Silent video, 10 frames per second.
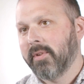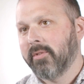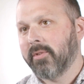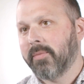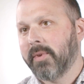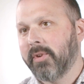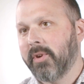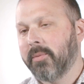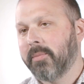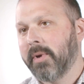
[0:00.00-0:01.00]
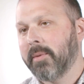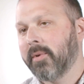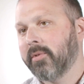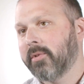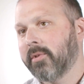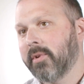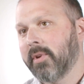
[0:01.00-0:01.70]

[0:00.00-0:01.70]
something new, pretty much.